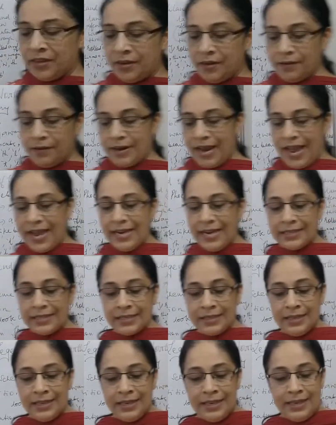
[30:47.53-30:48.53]
Right?
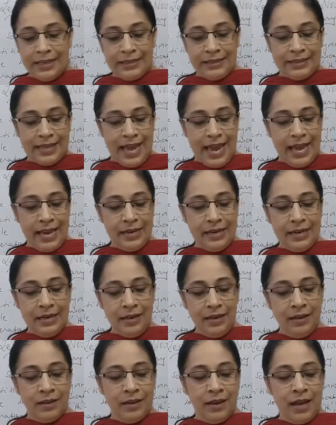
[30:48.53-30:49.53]
Then
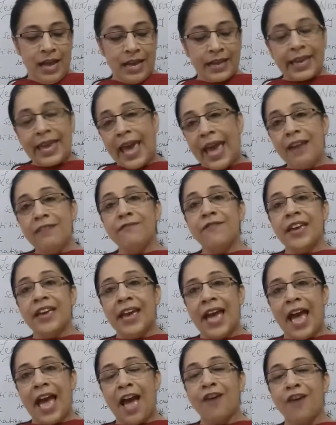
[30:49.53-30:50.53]
again we
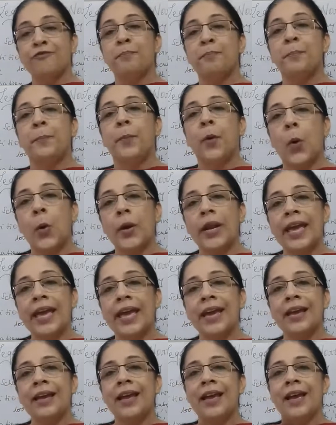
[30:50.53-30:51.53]
have
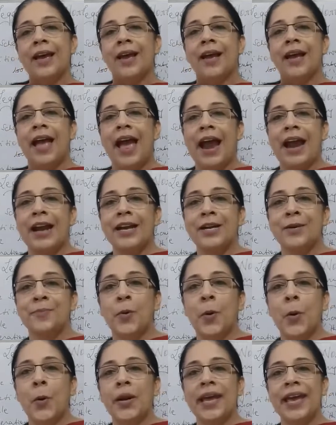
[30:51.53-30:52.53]
boring and
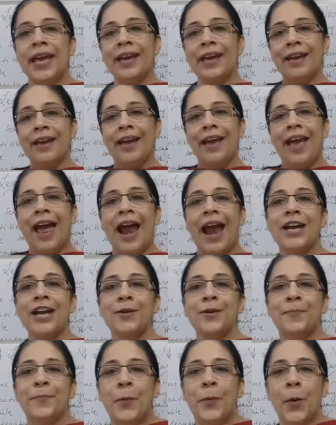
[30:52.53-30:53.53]
boring
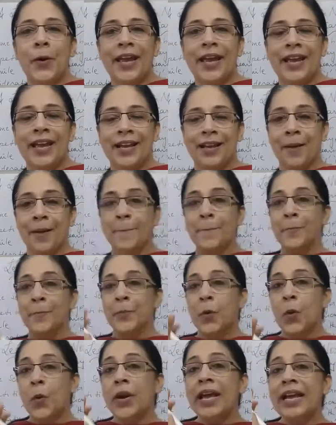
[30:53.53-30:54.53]
and boring.
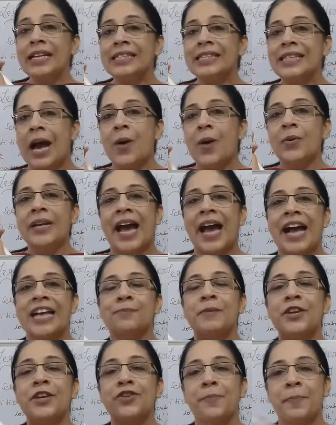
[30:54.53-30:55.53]
Boring sound has
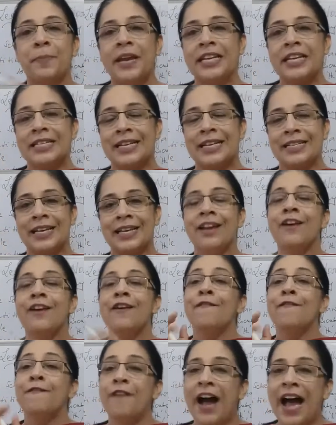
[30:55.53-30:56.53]
been repeated.
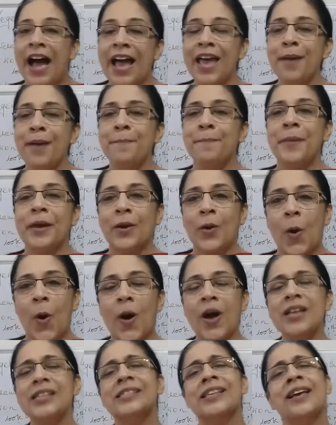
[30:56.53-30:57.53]
Why?
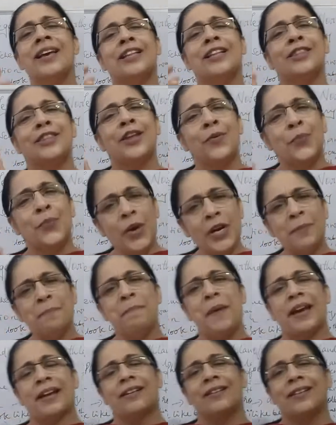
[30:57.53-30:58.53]
Because the
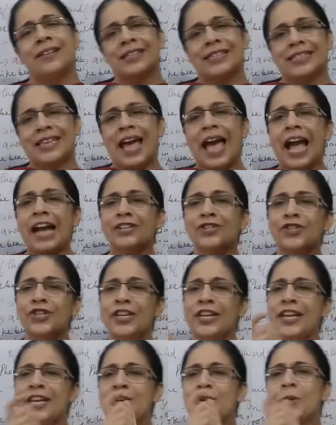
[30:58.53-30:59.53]
woodpeckers
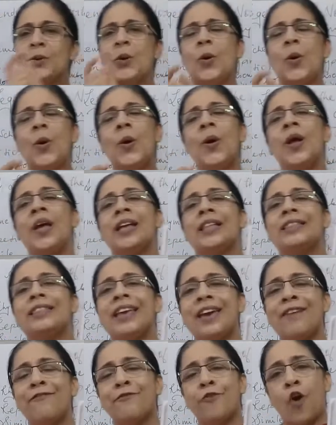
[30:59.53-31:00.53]
actually, you know,
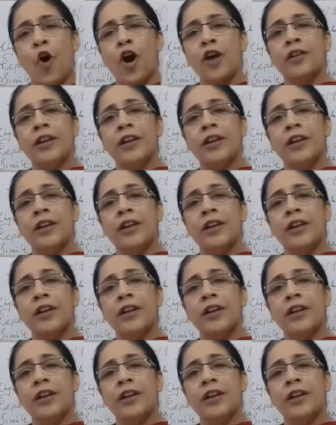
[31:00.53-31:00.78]
they for